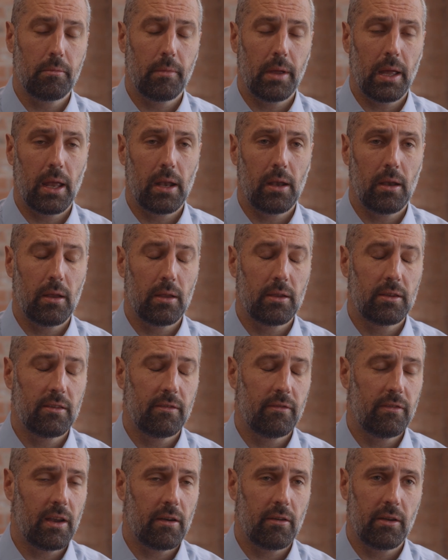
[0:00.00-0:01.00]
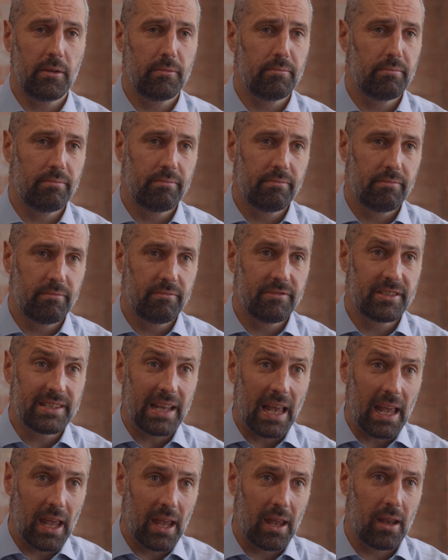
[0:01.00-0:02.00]
and it's very
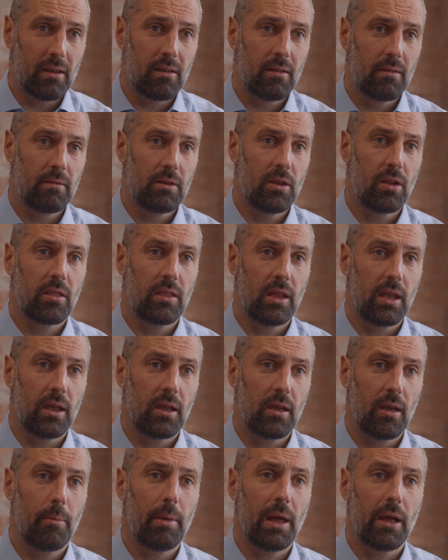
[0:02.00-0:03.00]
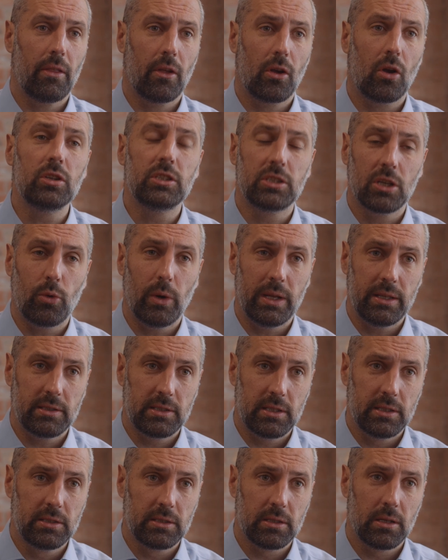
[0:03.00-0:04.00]
sad to think about the
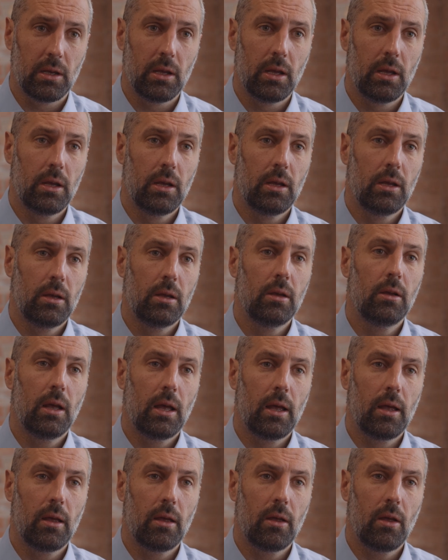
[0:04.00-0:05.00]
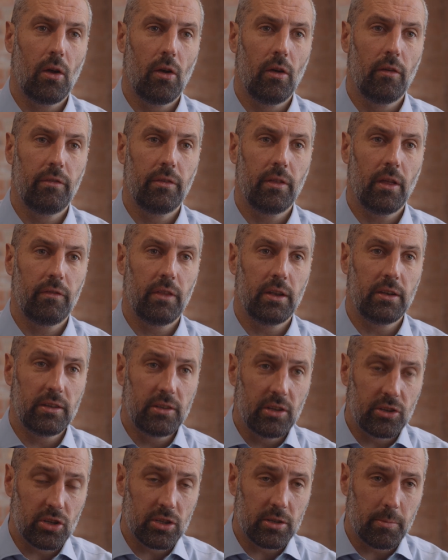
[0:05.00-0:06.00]
consequences of the
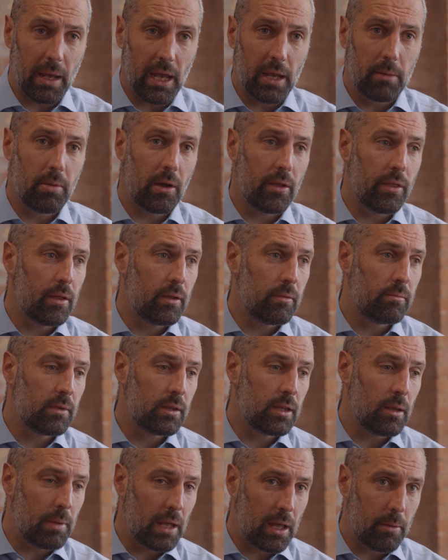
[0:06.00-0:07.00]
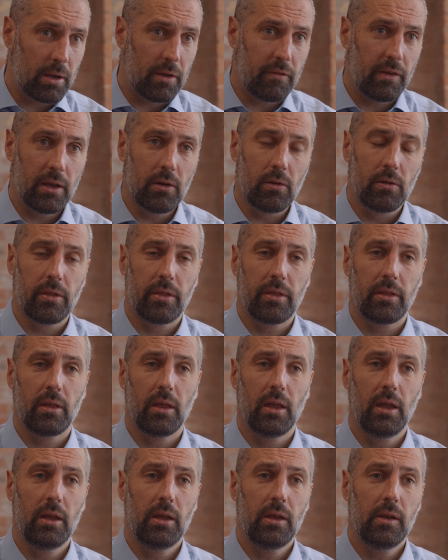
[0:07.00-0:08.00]
decisions made by the Department of Health
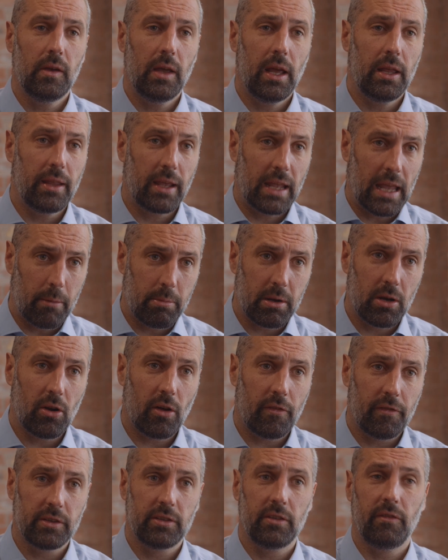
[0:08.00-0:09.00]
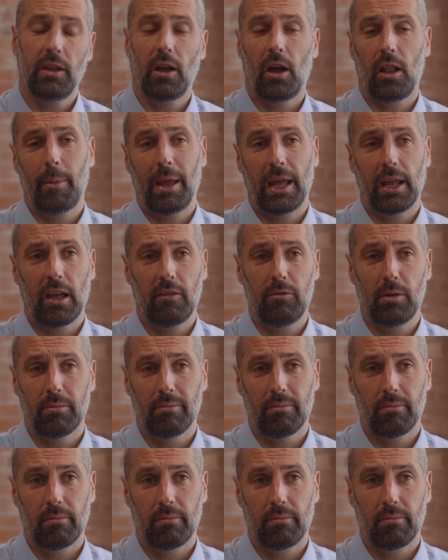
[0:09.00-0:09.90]
and the Cabinet Office of the Isle of Man Government.